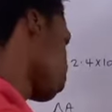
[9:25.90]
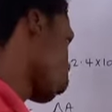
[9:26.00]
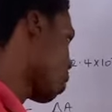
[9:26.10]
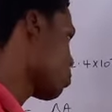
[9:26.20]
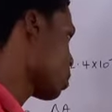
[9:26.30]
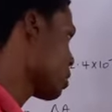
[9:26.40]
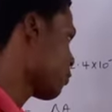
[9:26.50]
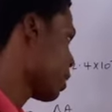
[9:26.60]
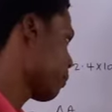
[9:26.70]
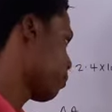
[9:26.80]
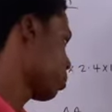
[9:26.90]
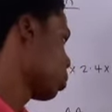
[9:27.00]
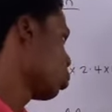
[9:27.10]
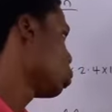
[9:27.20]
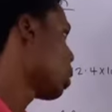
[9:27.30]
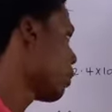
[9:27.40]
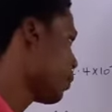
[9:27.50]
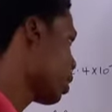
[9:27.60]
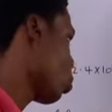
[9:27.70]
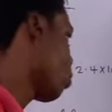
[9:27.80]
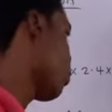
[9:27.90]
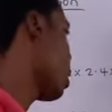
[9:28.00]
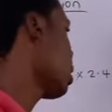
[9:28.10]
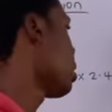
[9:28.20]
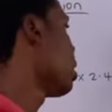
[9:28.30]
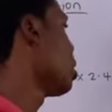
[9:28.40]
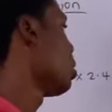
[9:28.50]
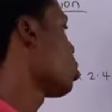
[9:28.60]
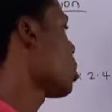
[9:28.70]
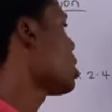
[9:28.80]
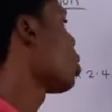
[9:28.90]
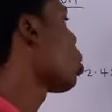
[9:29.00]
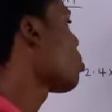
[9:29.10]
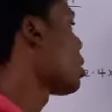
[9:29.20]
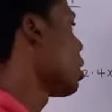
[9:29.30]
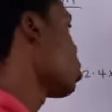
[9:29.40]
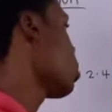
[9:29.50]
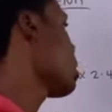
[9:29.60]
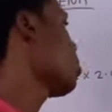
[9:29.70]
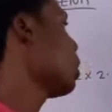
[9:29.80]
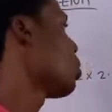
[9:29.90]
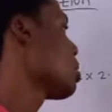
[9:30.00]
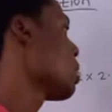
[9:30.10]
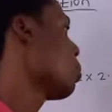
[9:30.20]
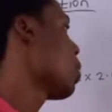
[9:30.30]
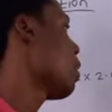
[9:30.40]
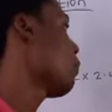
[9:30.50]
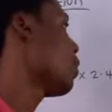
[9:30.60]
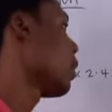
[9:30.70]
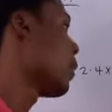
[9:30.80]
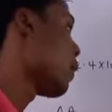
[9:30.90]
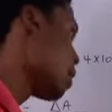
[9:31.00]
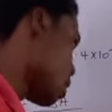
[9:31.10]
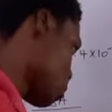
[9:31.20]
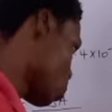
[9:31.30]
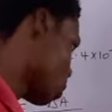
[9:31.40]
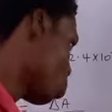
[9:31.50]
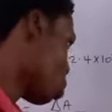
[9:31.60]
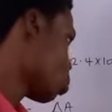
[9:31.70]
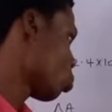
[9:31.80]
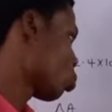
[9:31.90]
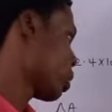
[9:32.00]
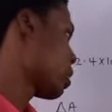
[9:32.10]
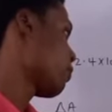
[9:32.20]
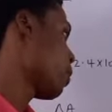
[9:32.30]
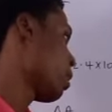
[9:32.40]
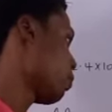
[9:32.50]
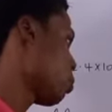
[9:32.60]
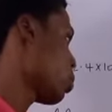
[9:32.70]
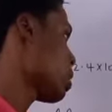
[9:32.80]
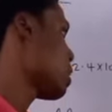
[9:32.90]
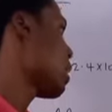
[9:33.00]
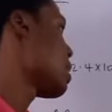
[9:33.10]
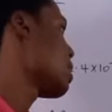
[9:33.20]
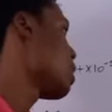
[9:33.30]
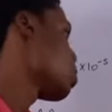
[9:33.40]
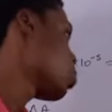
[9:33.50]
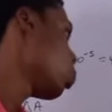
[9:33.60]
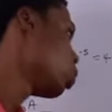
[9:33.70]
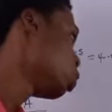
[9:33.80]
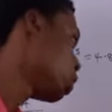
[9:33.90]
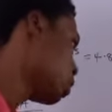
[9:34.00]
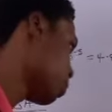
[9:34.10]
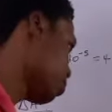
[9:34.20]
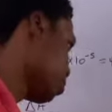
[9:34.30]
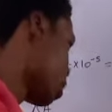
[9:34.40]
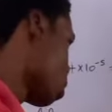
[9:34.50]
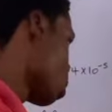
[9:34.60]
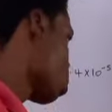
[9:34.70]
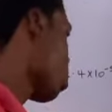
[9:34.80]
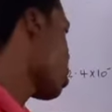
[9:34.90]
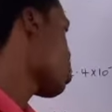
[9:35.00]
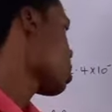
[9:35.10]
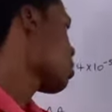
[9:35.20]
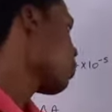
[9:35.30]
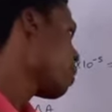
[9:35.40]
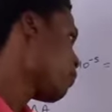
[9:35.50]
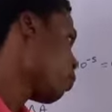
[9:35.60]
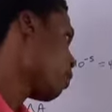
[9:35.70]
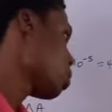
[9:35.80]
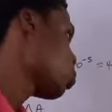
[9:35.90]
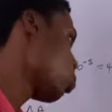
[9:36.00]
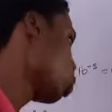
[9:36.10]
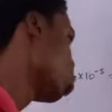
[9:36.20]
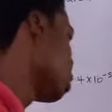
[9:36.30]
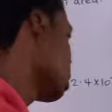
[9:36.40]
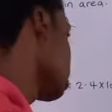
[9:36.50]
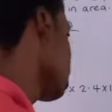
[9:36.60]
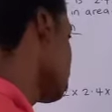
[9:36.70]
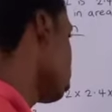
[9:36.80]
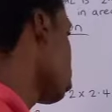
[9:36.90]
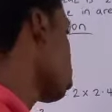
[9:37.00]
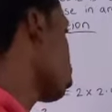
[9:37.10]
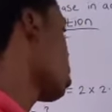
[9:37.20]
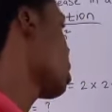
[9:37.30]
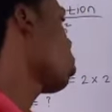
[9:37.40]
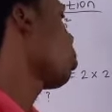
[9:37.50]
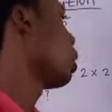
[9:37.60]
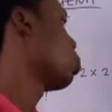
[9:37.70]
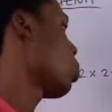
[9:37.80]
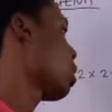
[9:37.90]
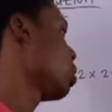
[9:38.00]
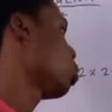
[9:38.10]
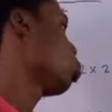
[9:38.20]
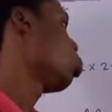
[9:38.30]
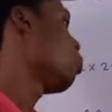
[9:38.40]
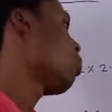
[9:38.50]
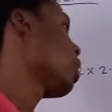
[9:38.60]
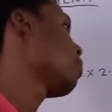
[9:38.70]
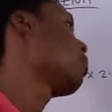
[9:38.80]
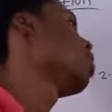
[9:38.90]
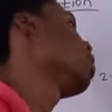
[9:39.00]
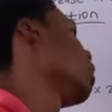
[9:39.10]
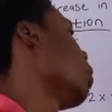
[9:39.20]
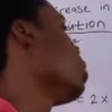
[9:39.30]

we have 25, which we have here, over 20 comes down. 20 minus 10, we have 10. So equals to 25. 20 times 10, 200. So our 25 over 200 is equal to 0.125. Now